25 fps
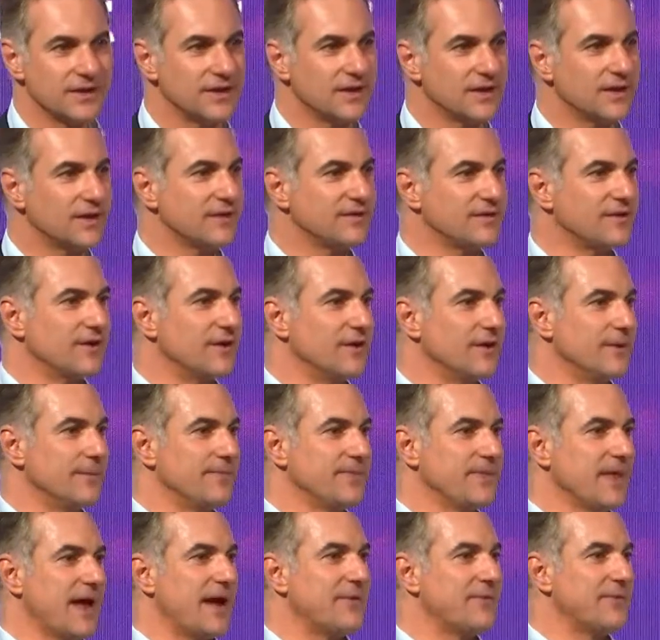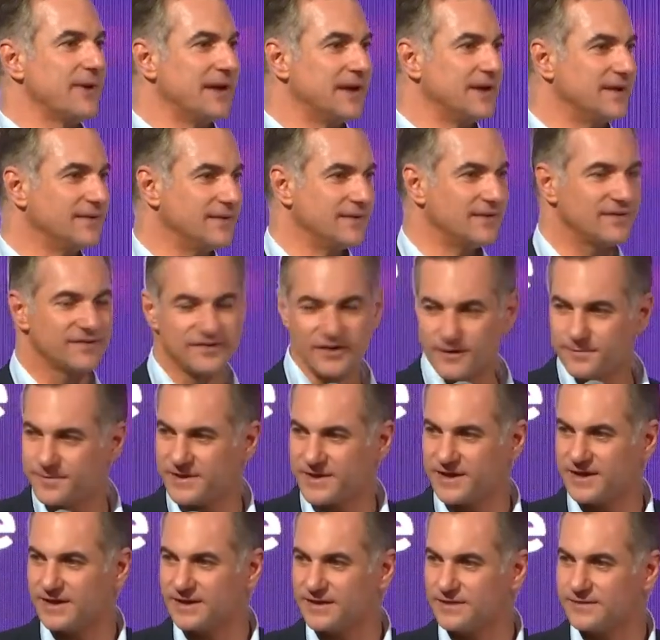So I will stop
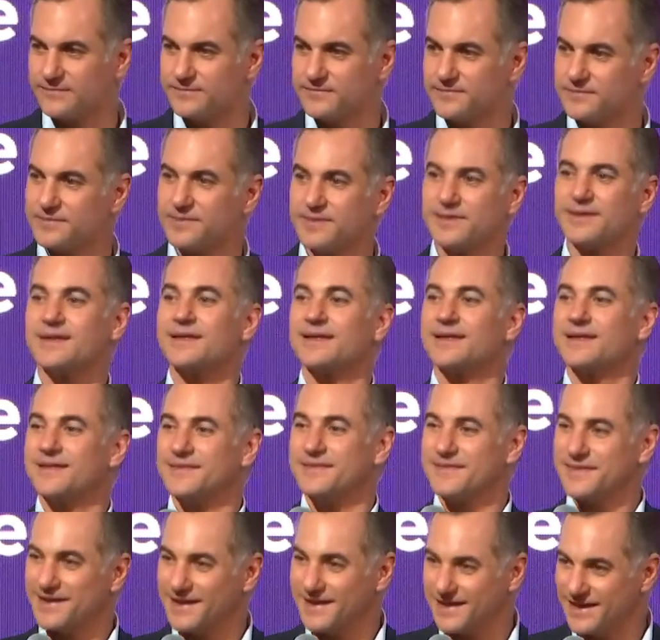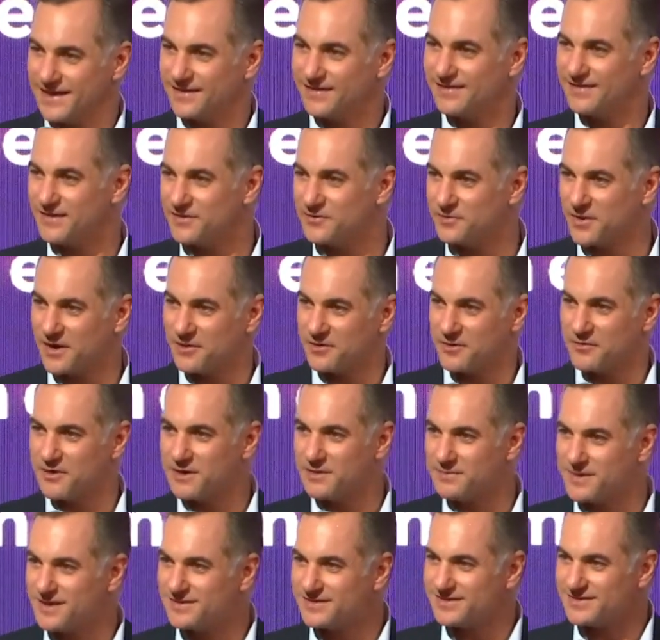here. Let's see where we will
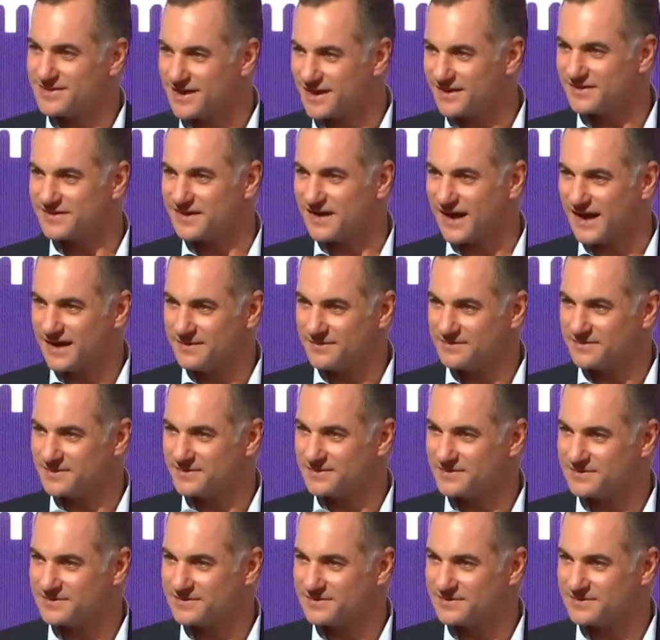meet next time.